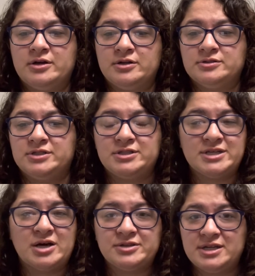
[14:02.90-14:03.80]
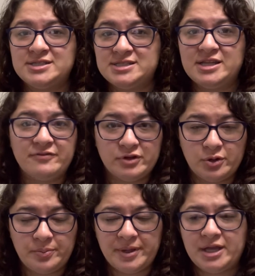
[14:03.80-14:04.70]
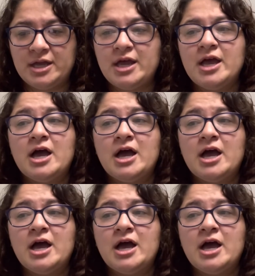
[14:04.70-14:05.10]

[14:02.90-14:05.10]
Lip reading: a town that is developing,